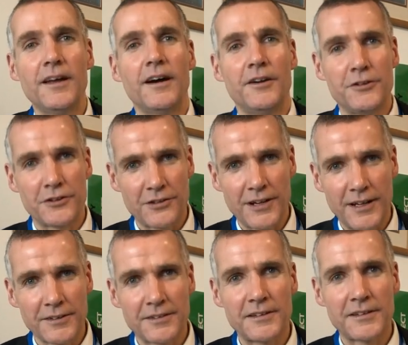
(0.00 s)
and your
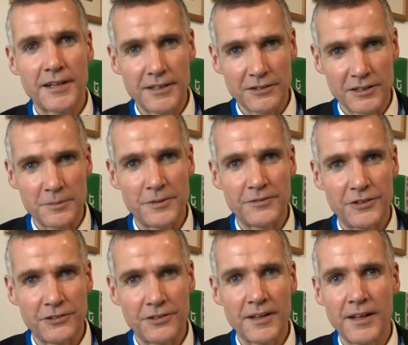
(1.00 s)
child is entitled to
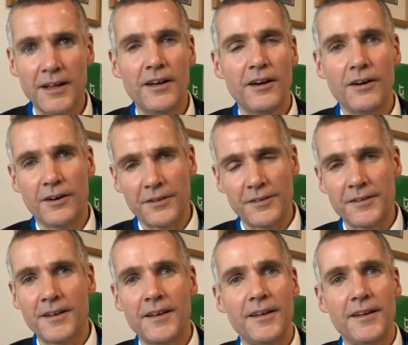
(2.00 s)
provision on